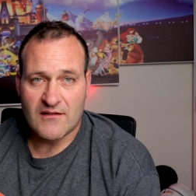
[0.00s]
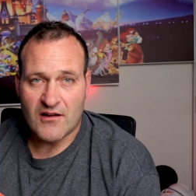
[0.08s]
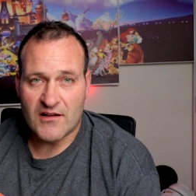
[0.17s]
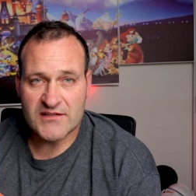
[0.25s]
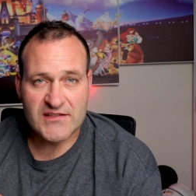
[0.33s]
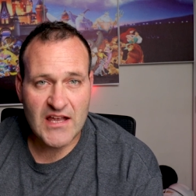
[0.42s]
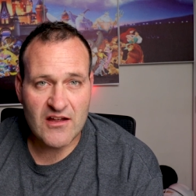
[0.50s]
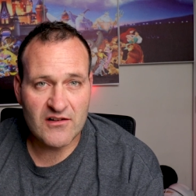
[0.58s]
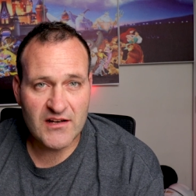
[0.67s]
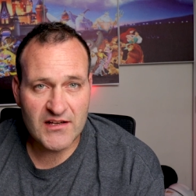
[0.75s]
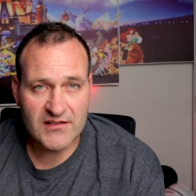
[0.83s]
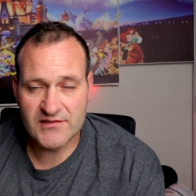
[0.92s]
on
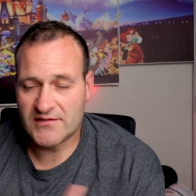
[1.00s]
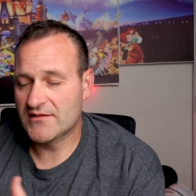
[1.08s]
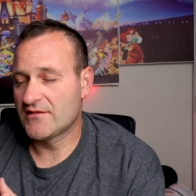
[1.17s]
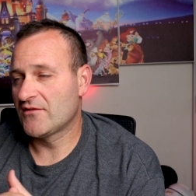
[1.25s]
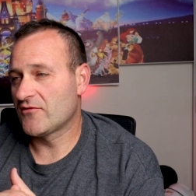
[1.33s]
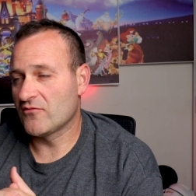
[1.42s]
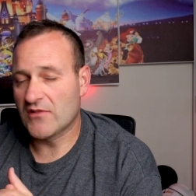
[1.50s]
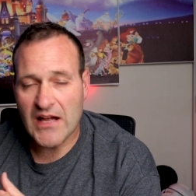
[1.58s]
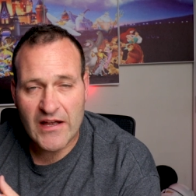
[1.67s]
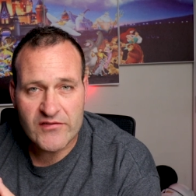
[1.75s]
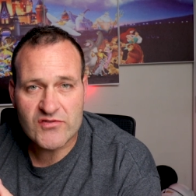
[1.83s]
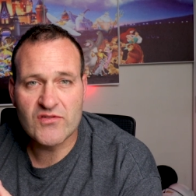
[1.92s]
Saturdays through
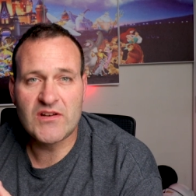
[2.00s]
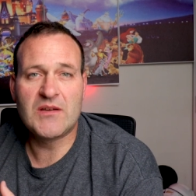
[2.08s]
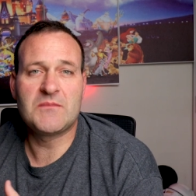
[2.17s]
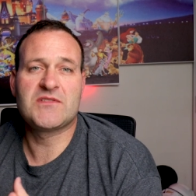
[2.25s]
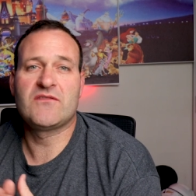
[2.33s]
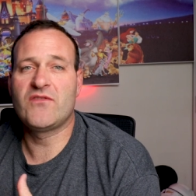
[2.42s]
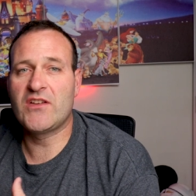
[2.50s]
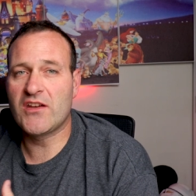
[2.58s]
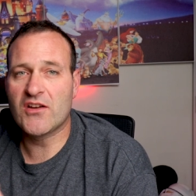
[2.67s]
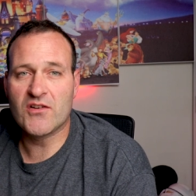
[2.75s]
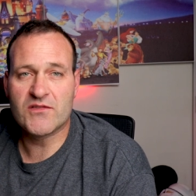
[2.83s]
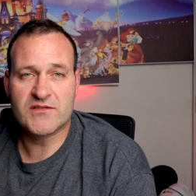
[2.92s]
live streams and
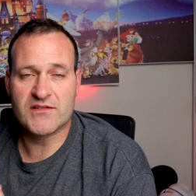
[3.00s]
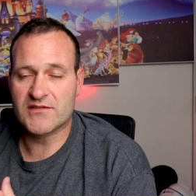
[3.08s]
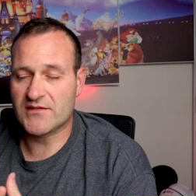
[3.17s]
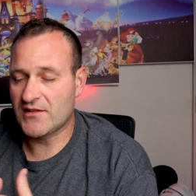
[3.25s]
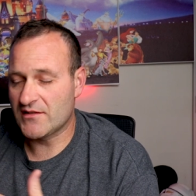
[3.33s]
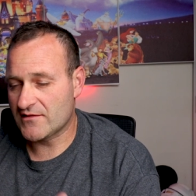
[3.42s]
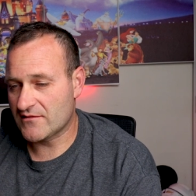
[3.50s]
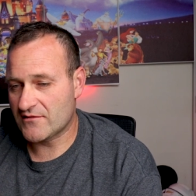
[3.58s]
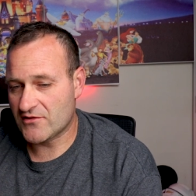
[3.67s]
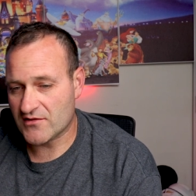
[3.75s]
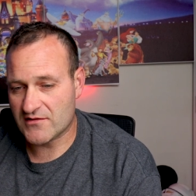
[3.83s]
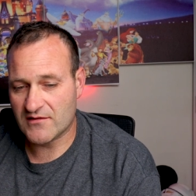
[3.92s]
videos is, is
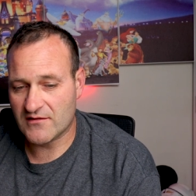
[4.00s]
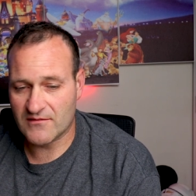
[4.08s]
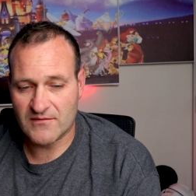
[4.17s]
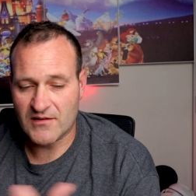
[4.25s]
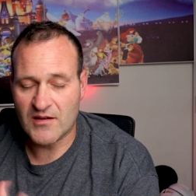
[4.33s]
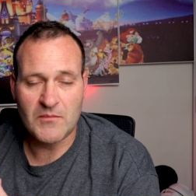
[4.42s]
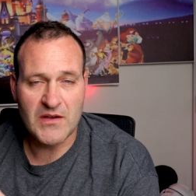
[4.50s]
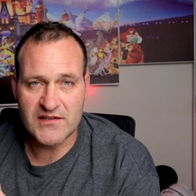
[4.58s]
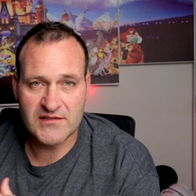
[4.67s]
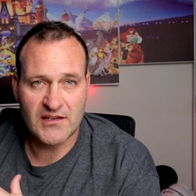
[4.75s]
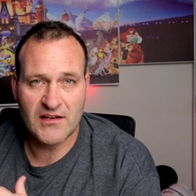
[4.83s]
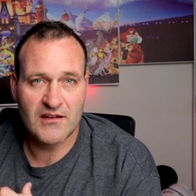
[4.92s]
just
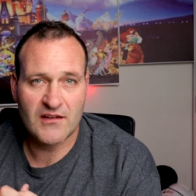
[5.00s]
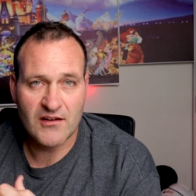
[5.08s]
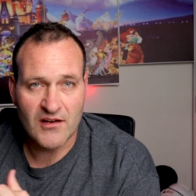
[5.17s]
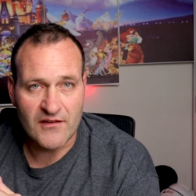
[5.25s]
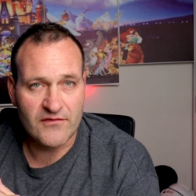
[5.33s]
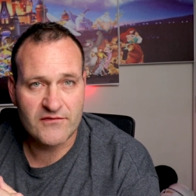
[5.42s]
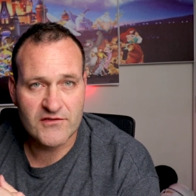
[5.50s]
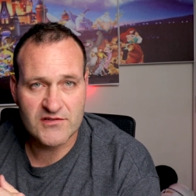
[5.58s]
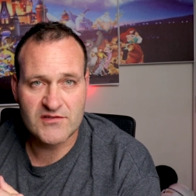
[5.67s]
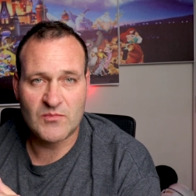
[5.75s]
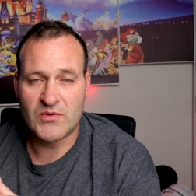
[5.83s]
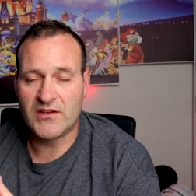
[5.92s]
amazing enough
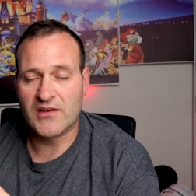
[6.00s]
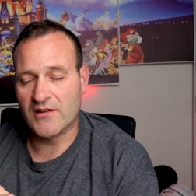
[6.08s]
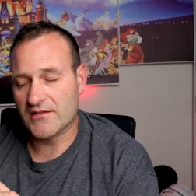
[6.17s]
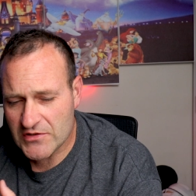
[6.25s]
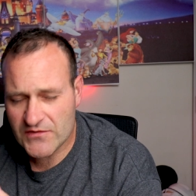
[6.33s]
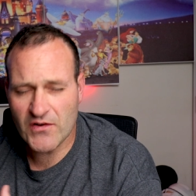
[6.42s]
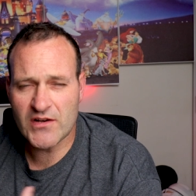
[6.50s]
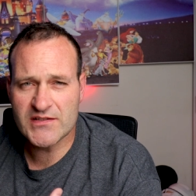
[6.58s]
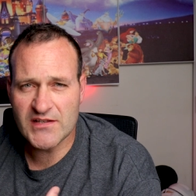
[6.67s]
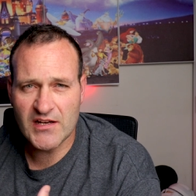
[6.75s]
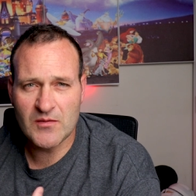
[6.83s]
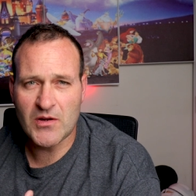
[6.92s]
just to be here. I'm just very
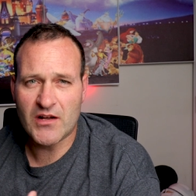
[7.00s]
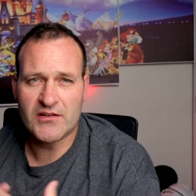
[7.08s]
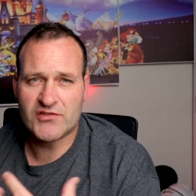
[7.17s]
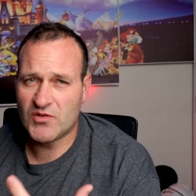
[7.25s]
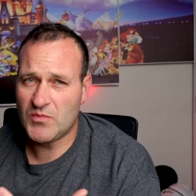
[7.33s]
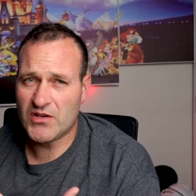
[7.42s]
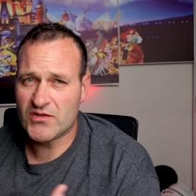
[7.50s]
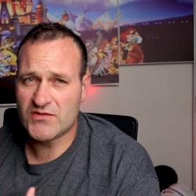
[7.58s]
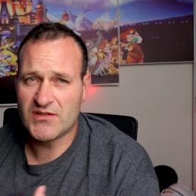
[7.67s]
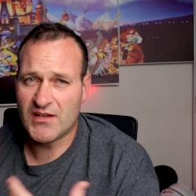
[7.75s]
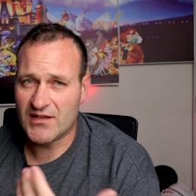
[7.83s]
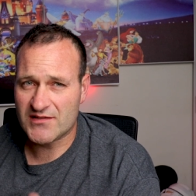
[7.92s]
excited about it. should be interesting.